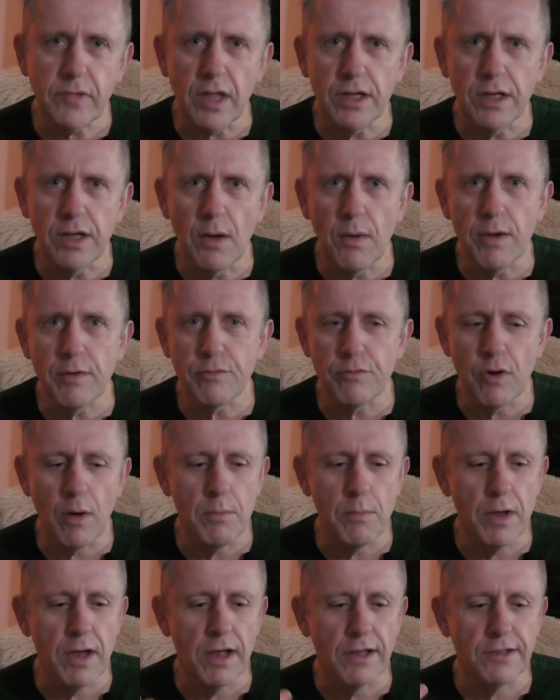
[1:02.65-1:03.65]
going from
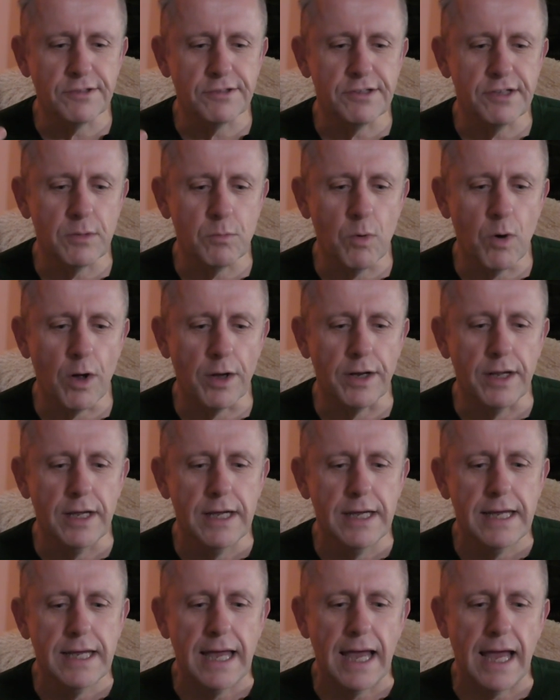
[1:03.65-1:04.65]
C1,
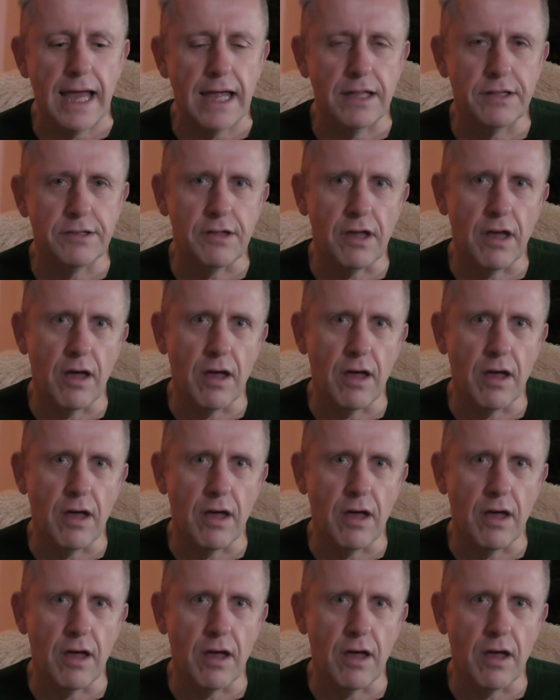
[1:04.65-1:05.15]
and